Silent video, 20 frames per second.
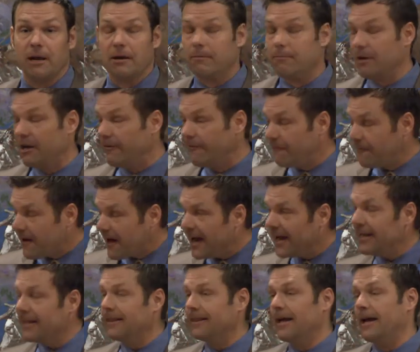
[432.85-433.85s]
By
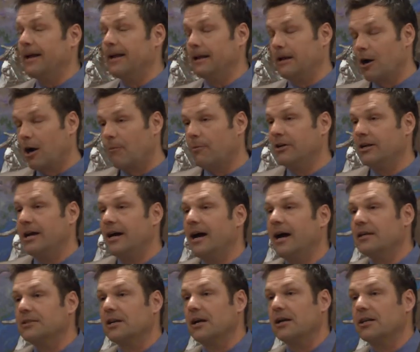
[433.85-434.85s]
finding that carbon
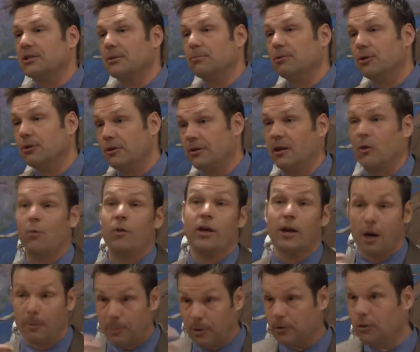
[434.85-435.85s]
dioxide is a pollutant, that we
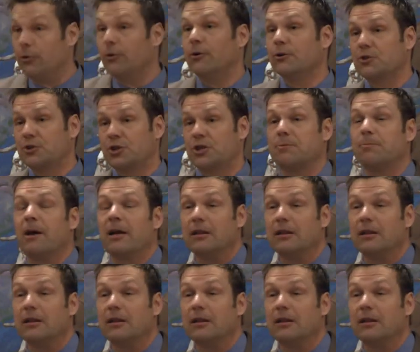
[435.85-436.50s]
are polluters just by